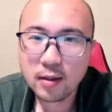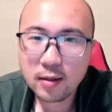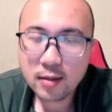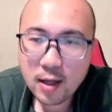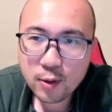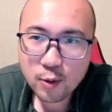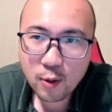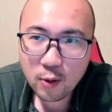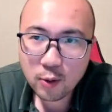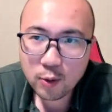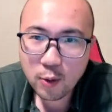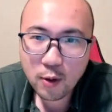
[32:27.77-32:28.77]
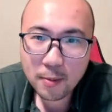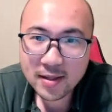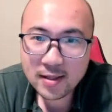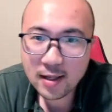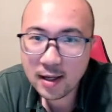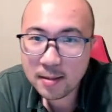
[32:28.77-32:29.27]
Yeah, so you are
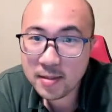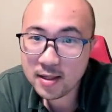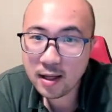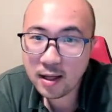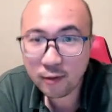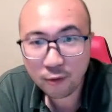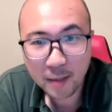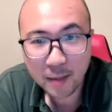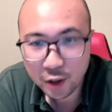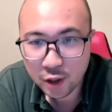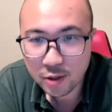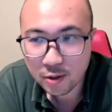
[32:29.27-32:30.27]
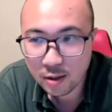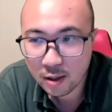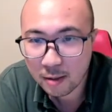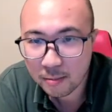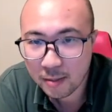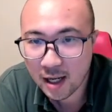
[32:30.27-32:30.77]
basically missing informations.
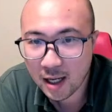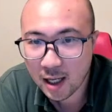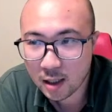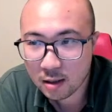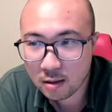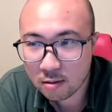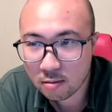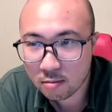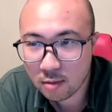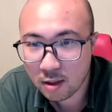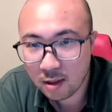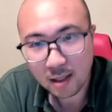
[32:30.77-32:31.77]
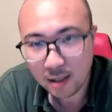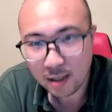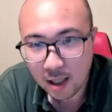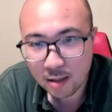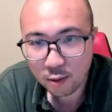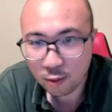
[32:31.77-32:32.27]
But in this
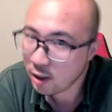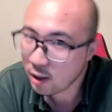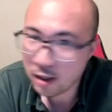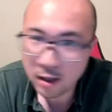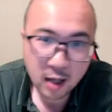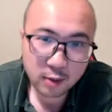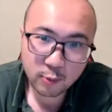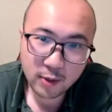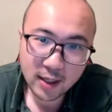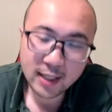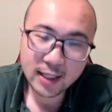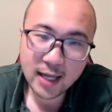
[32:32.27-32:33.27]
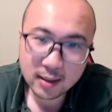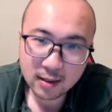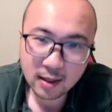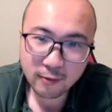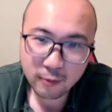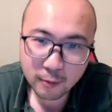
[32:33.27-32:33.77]
case, you cannot really get
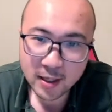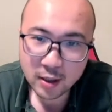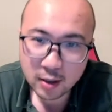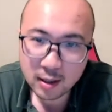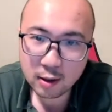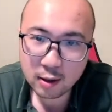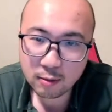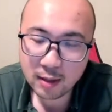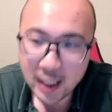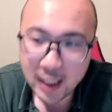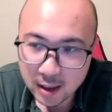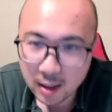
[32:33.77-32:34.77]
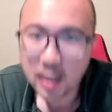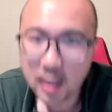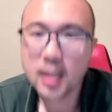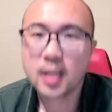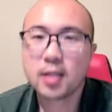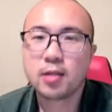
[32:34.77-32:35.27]
the information that you need.
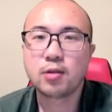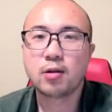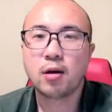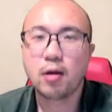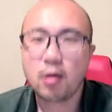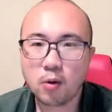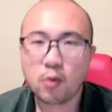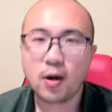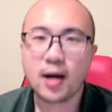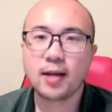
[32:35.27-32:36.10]
So I